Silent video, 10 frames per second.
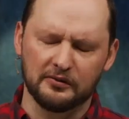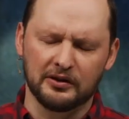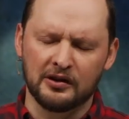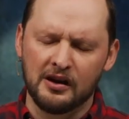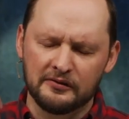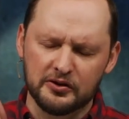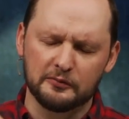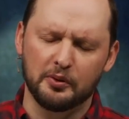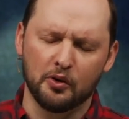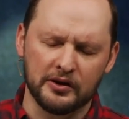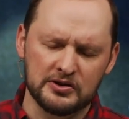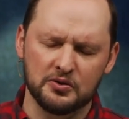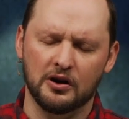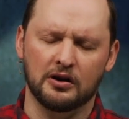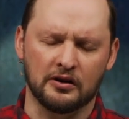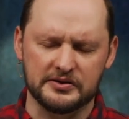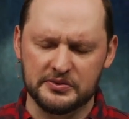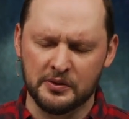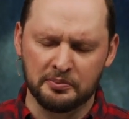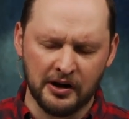of the love you've poured into our
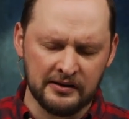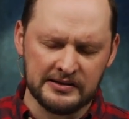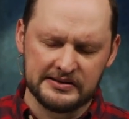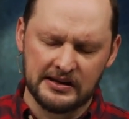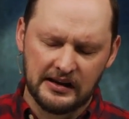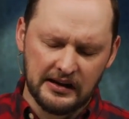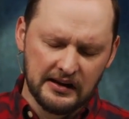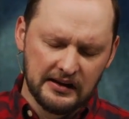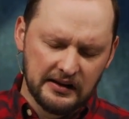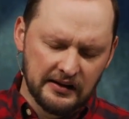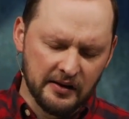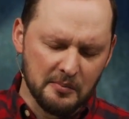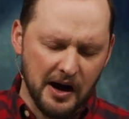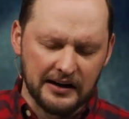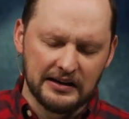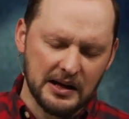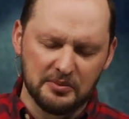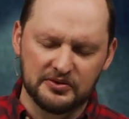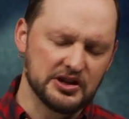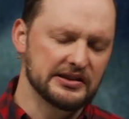hearts. We pray this in the mighty name
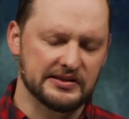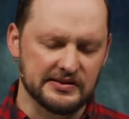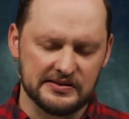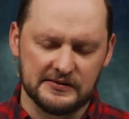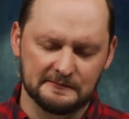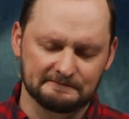of Jesus.